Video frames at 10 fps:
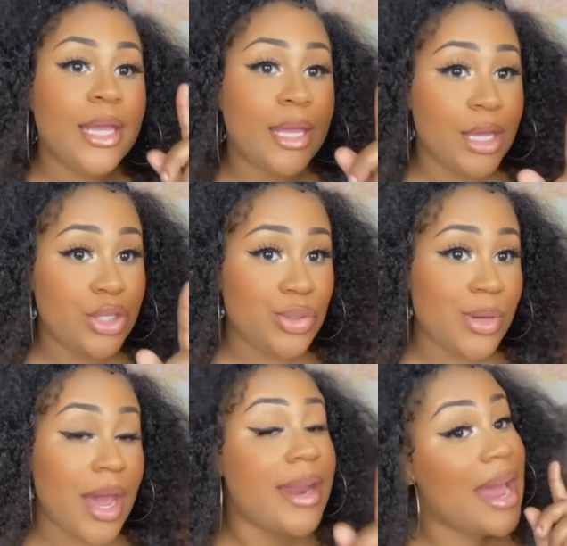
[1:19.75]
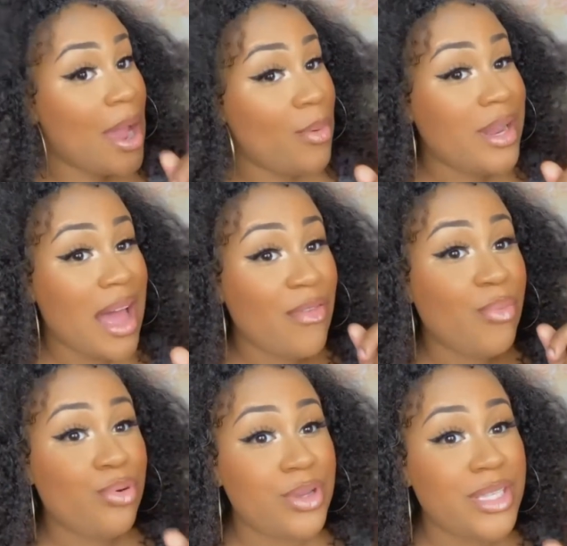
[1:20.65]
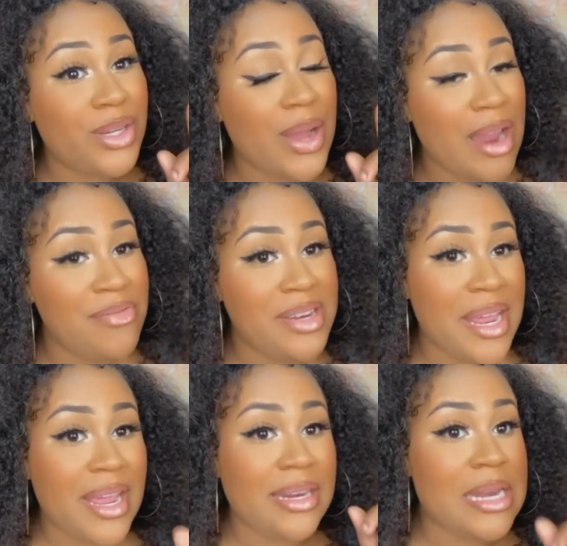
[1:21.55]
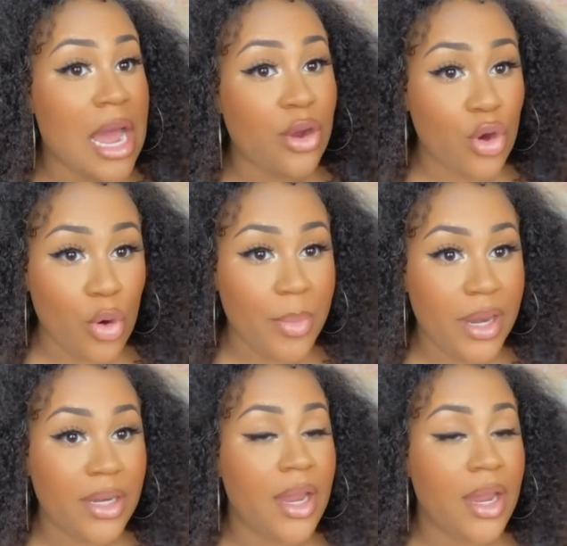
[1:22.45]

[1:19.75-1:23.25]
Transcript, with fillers: Kid you not, I will have a ponytail every day and not comb it